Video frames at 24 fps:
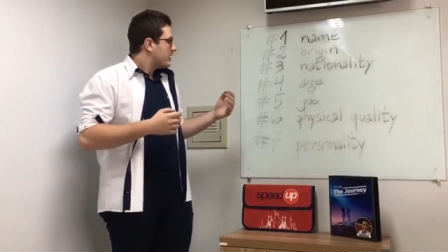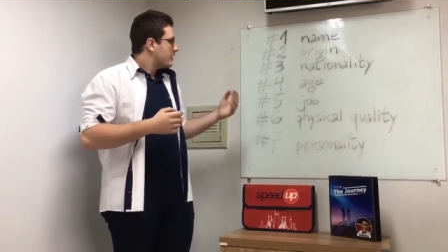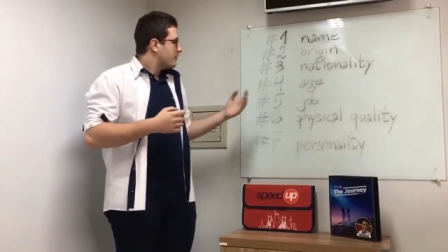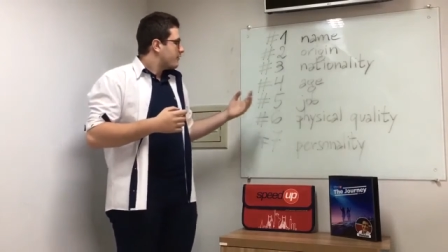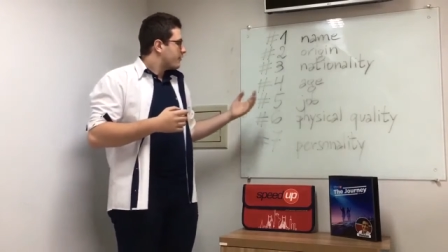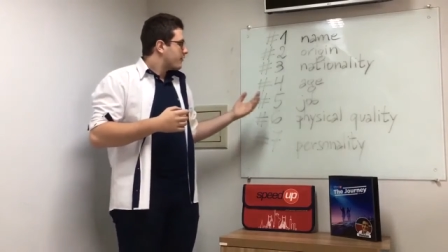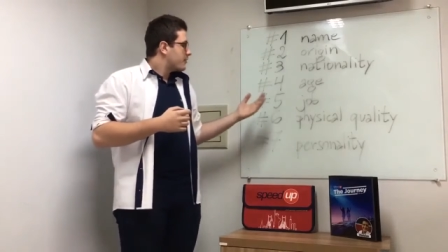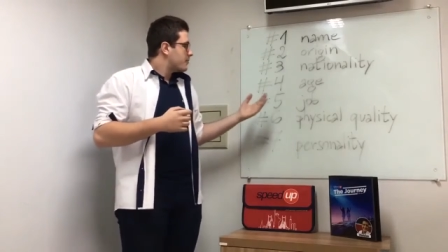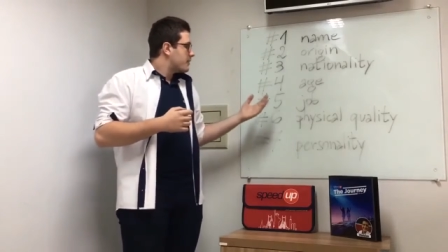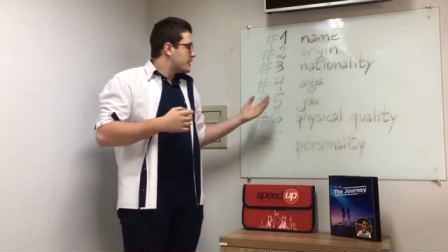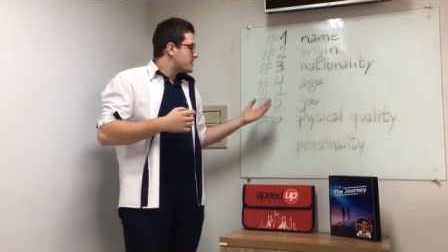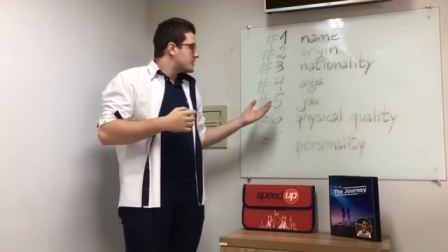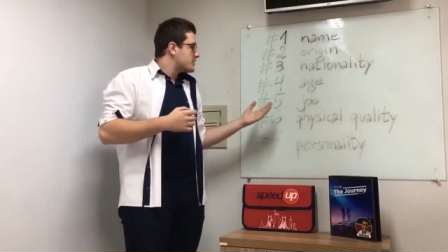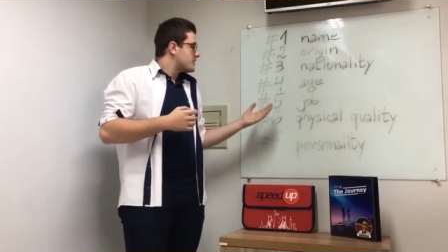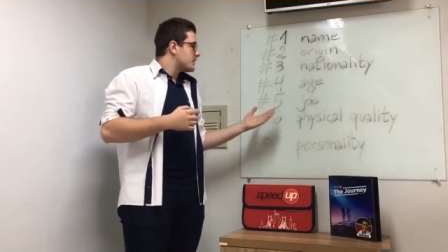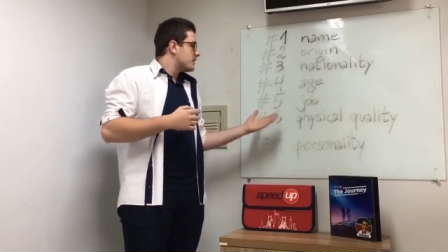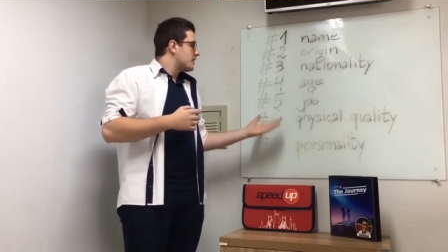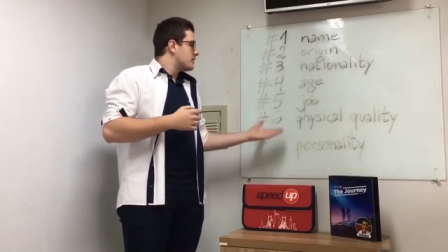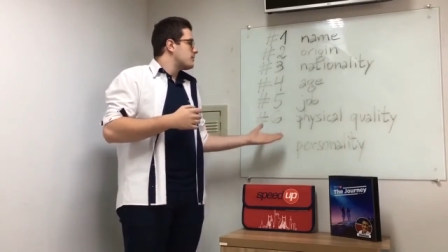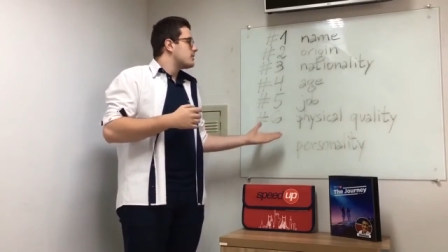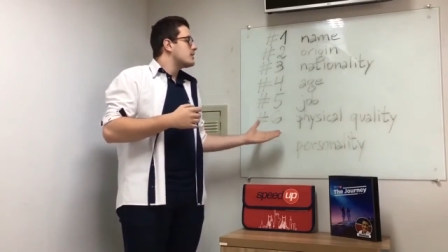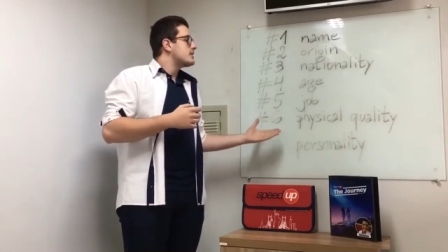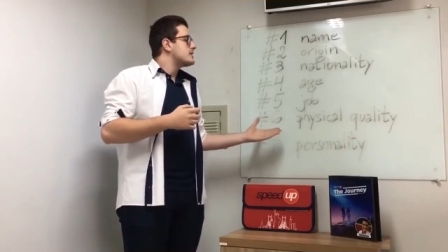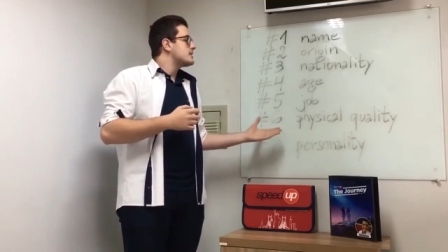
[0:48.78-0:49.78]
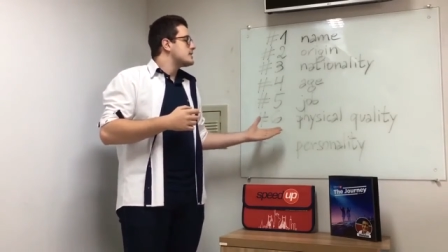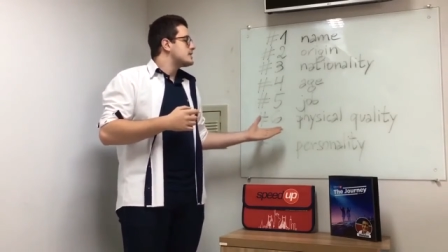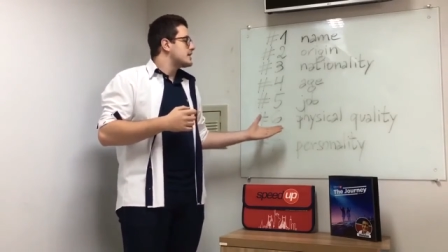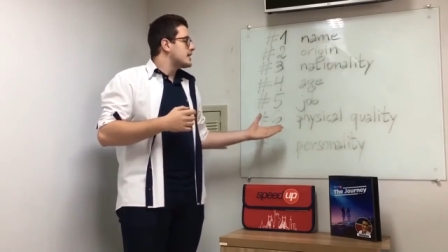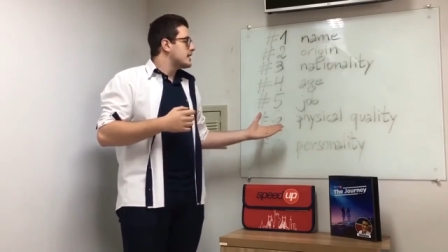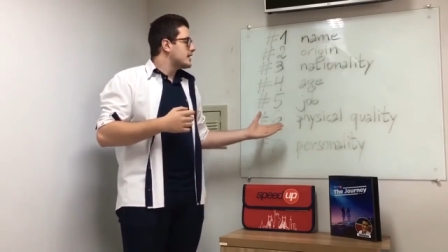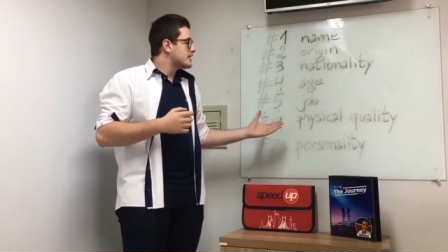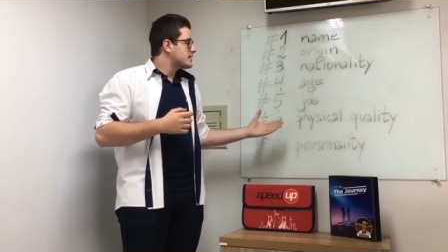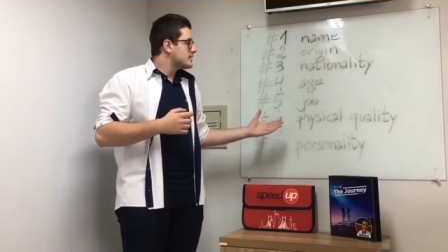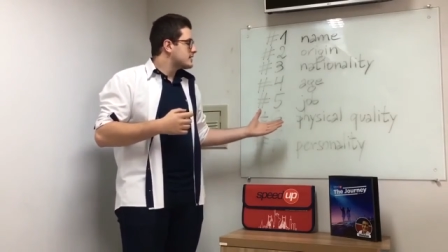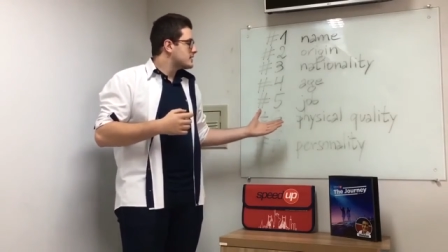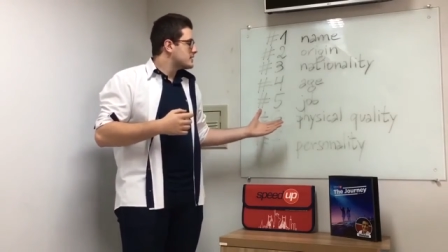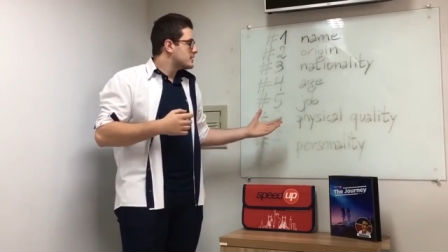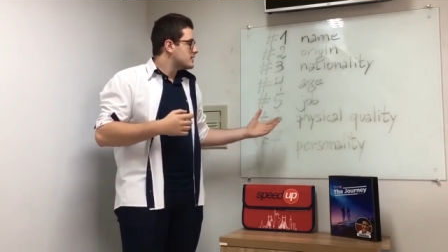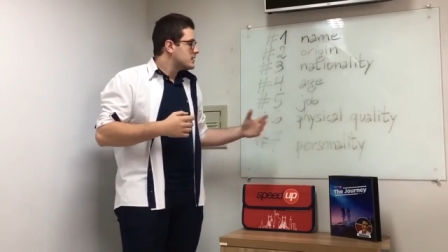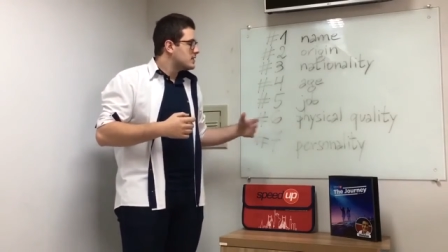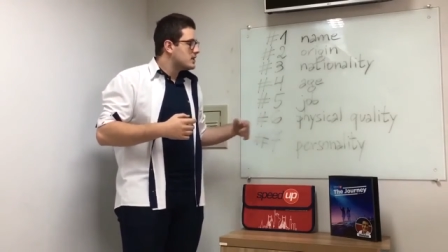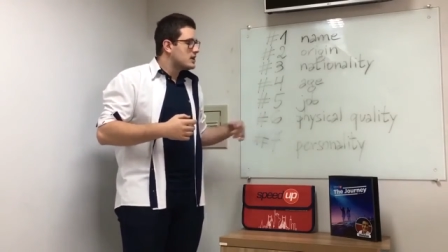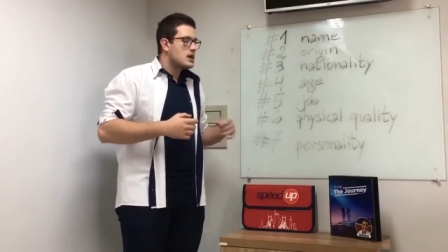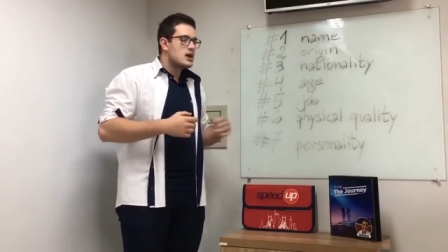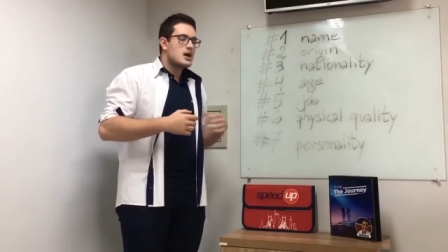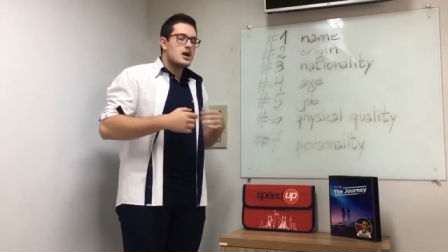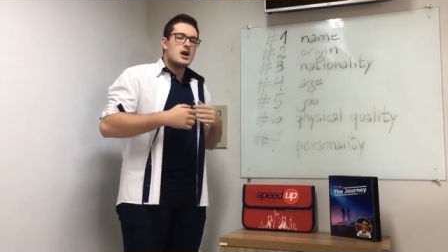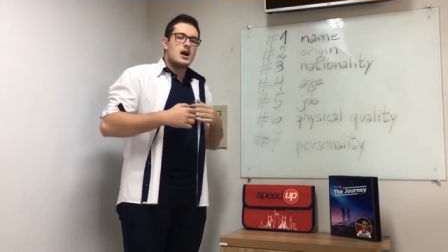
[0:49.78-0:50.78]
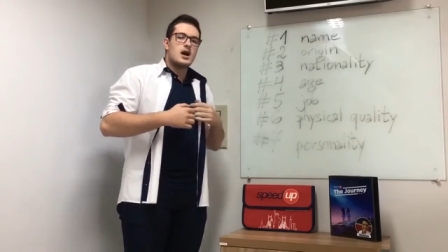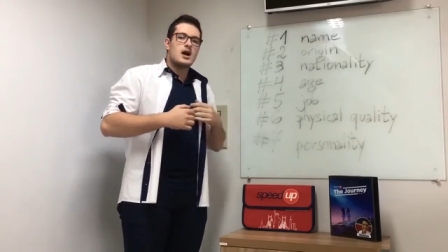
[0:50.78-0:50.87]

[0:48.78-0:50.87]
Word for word: Information number 6.